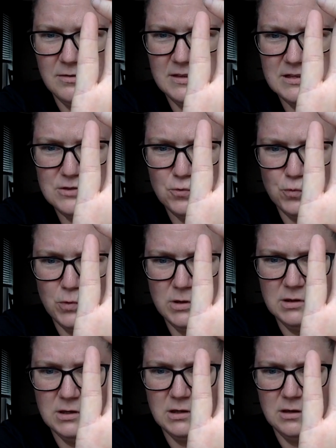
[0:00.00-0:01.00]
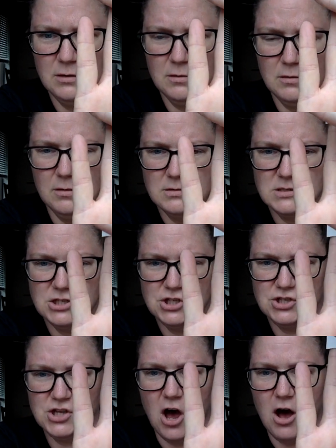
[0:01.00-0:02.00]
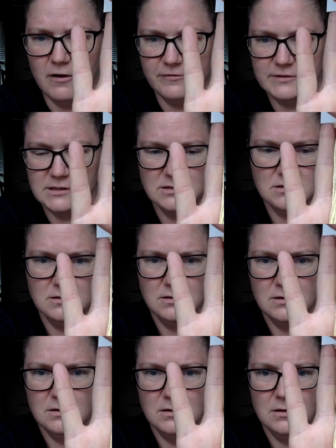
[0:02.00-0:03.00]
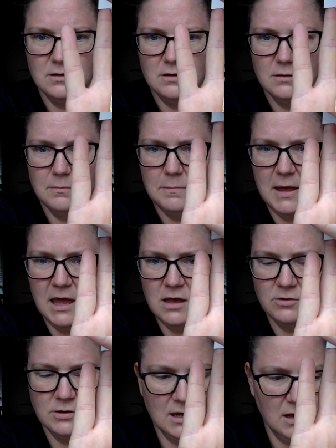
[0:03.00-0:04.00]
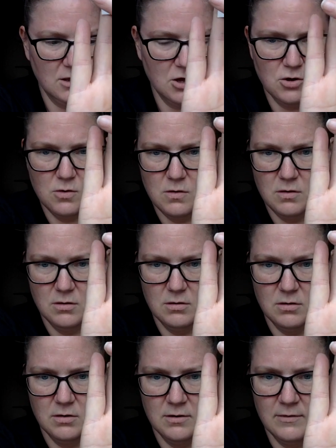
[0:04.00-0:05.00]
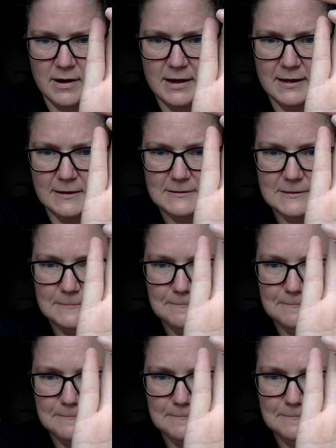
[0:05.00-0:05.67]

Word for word: this really soft pale yellow. All right.